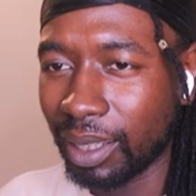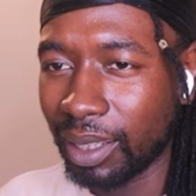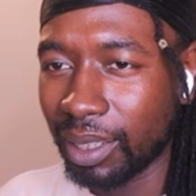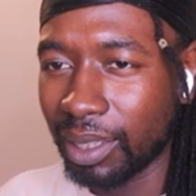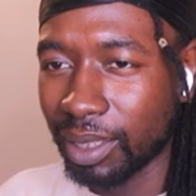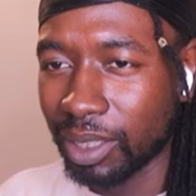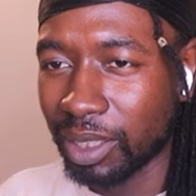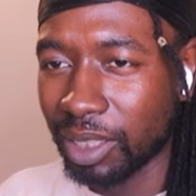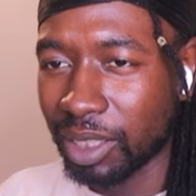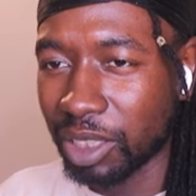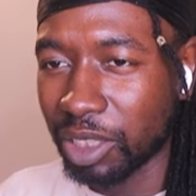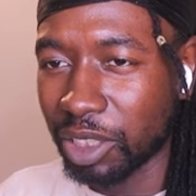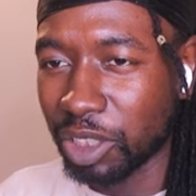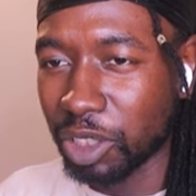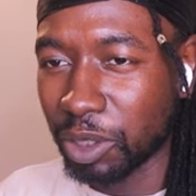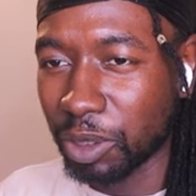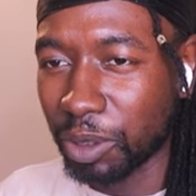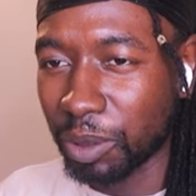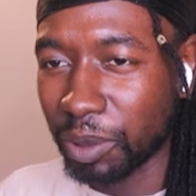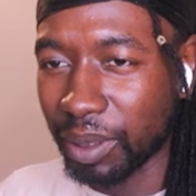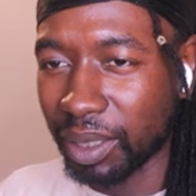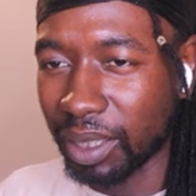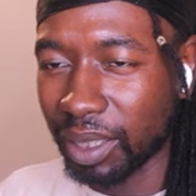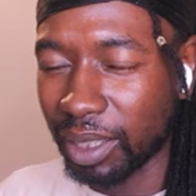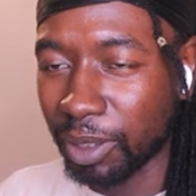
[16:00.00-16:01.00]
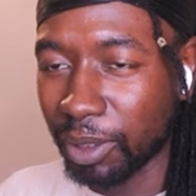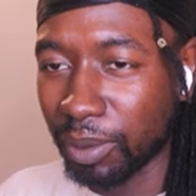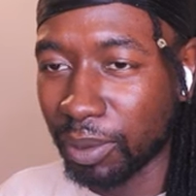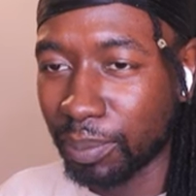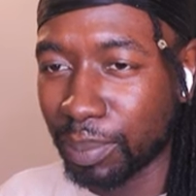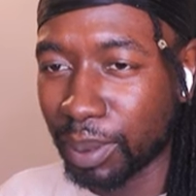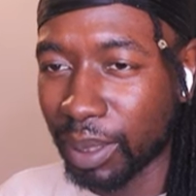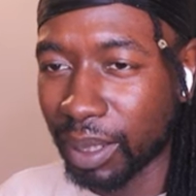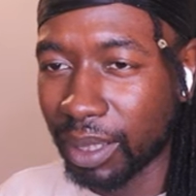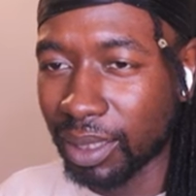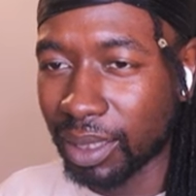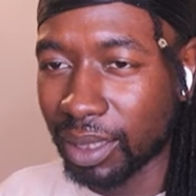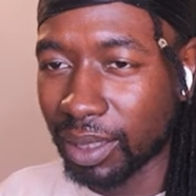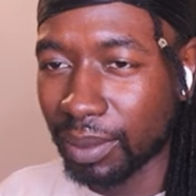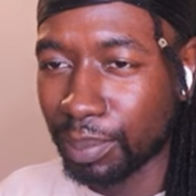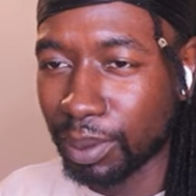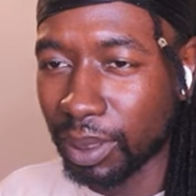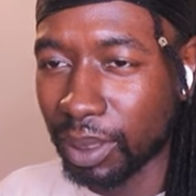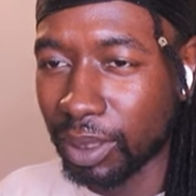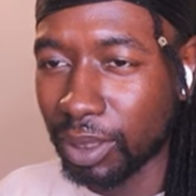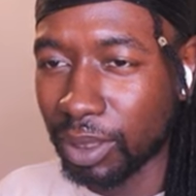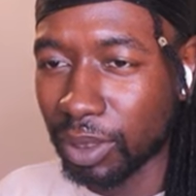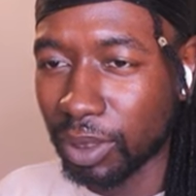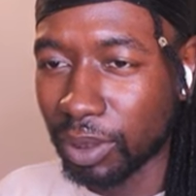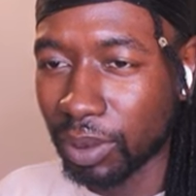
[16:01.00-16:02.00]
He's a Jinchuriki who bears a
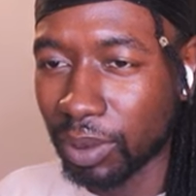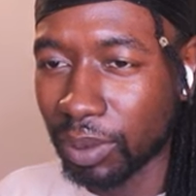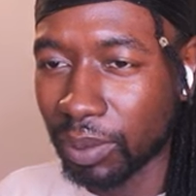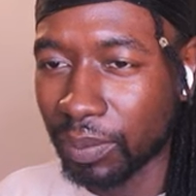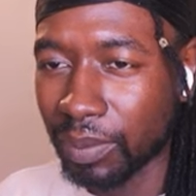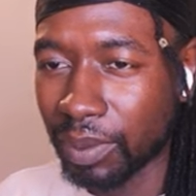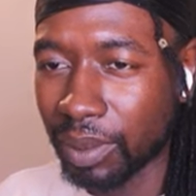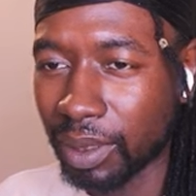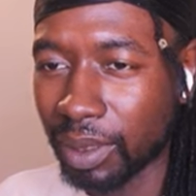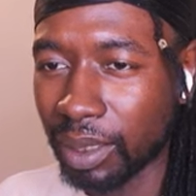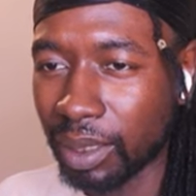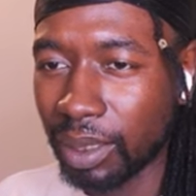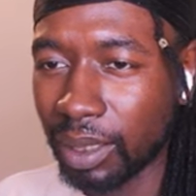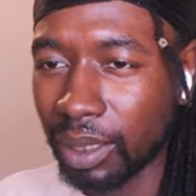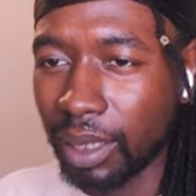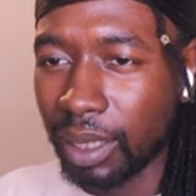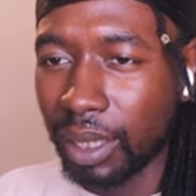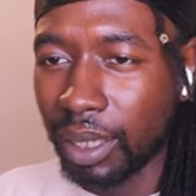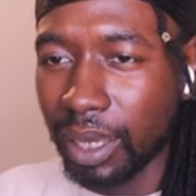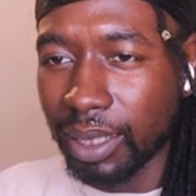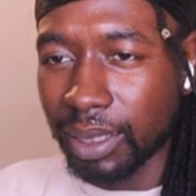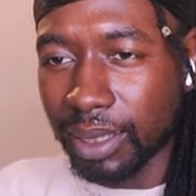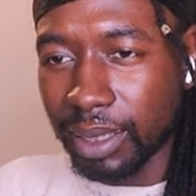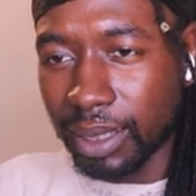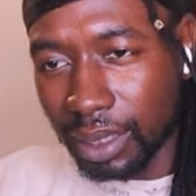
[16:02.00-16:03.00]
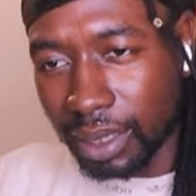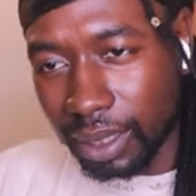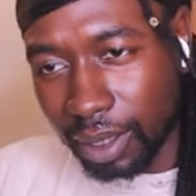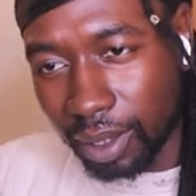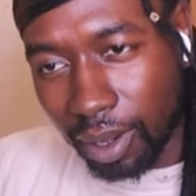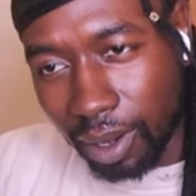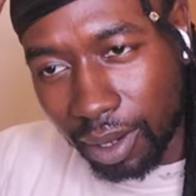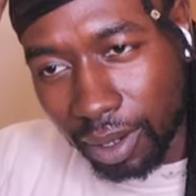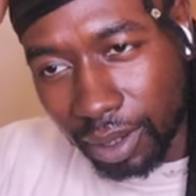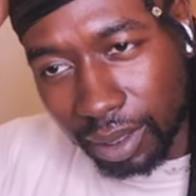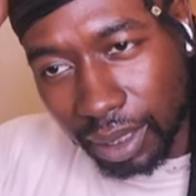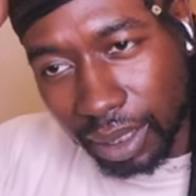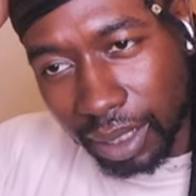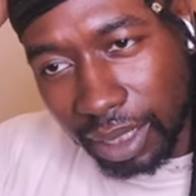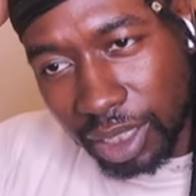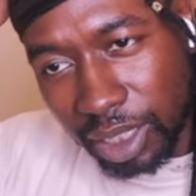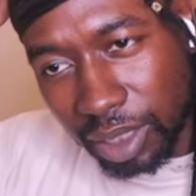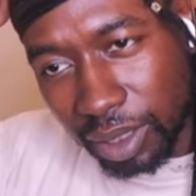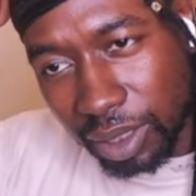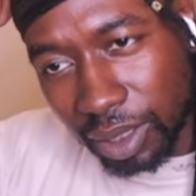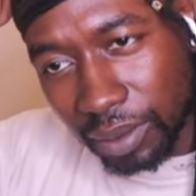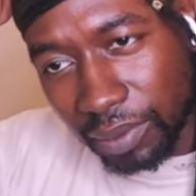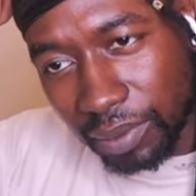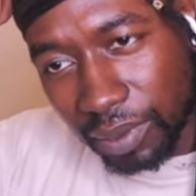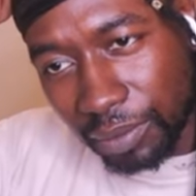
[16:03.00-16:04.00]
Biju. As an
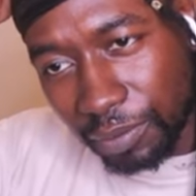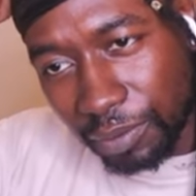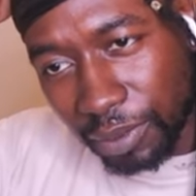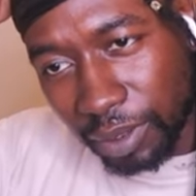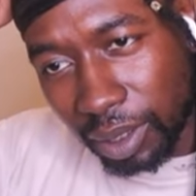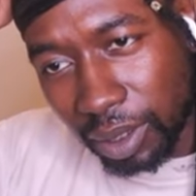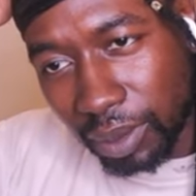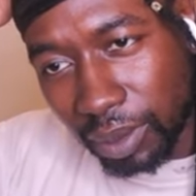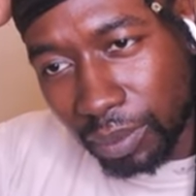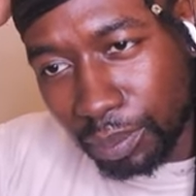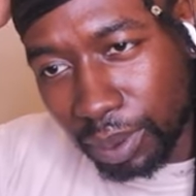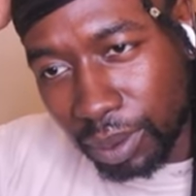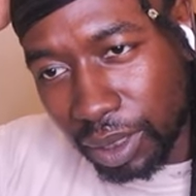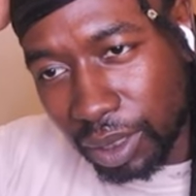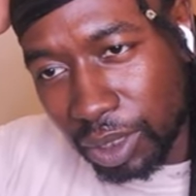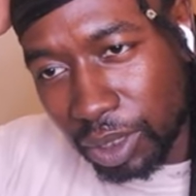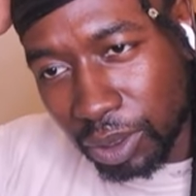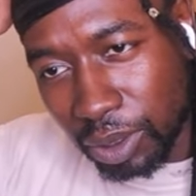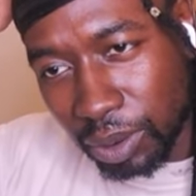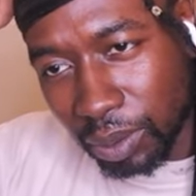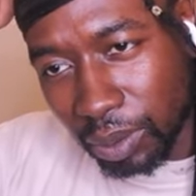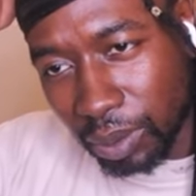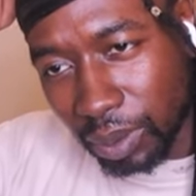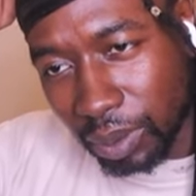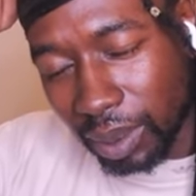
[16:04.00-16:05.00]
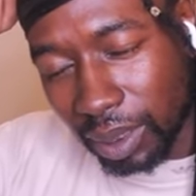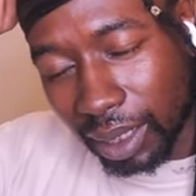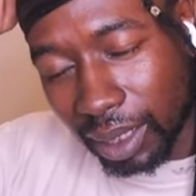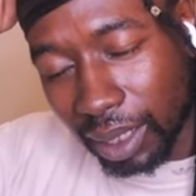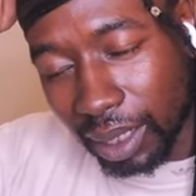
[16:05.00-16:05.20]
incarnation of a fellow Biju.